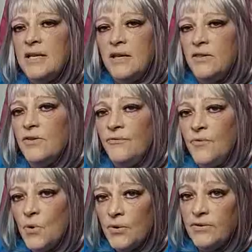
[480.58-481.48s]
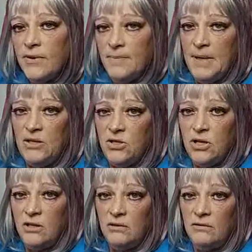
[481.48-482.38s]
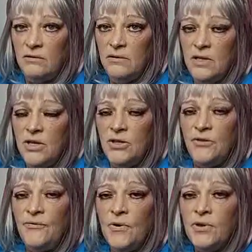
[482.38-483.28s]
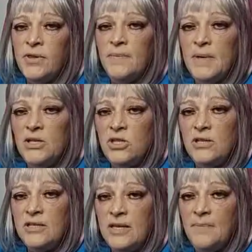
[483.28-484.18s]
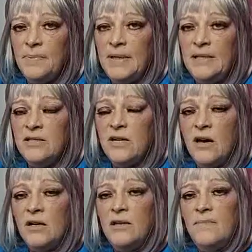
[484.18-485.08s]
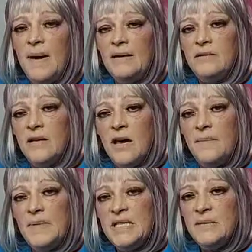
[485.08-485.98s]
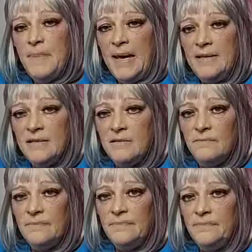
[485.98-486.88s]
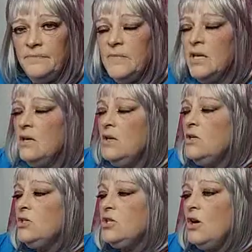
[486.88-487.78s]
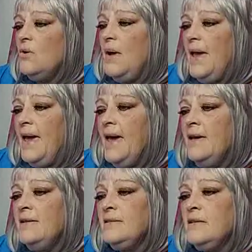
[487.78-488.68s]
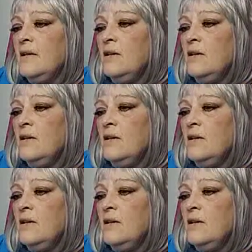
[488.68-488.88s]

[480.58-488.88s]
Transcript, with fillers: in the fourth dimension the fourth dimension simply is talking about time and space so as